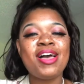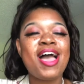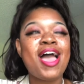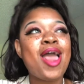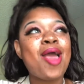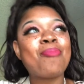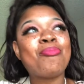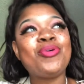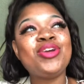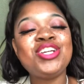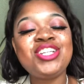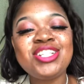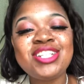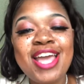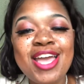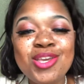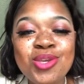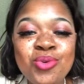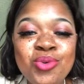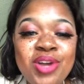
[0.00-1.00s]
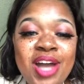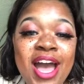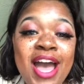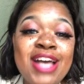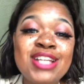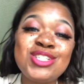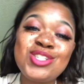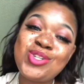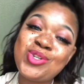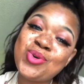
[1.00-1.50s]
I appreciate you
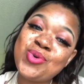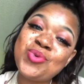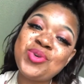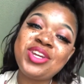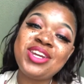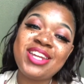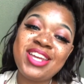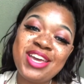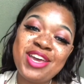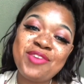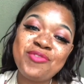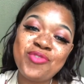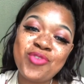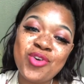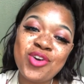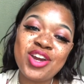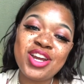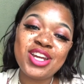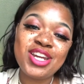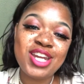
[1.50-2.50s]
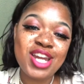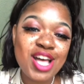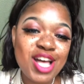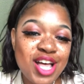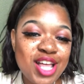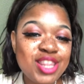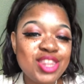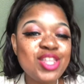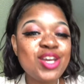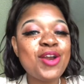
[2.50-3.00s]
guys tuning in for
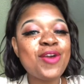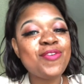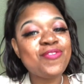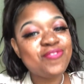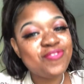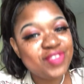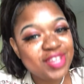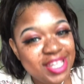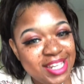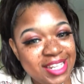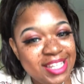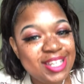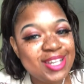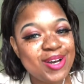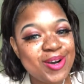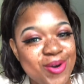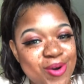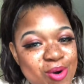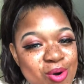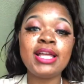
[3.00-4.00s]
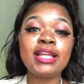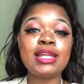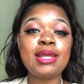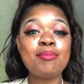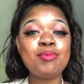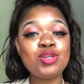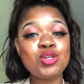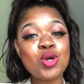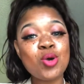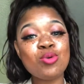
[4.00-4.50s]
another video. Let
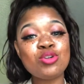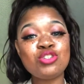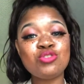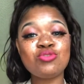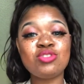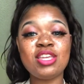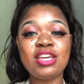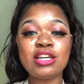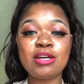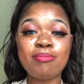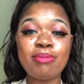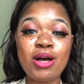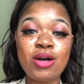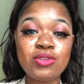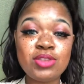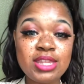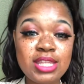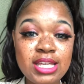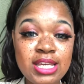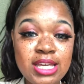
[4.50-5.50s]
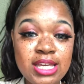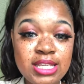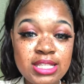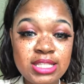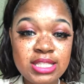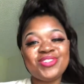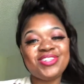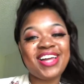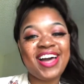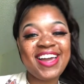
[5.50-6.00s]
me know what you think about
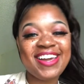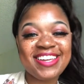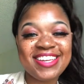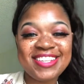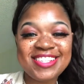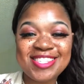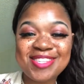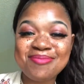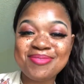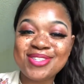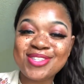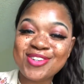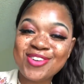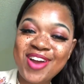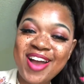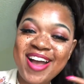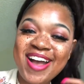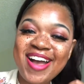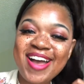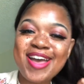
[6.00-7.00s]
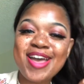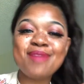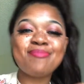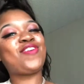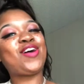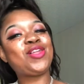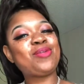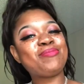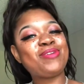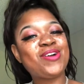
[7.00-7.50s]
this. Like and subscribe.
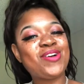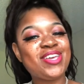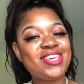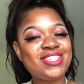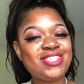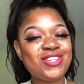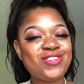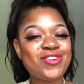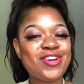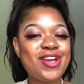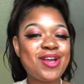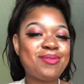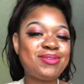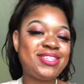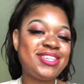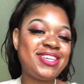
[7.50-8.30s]
Follow me on Instagram,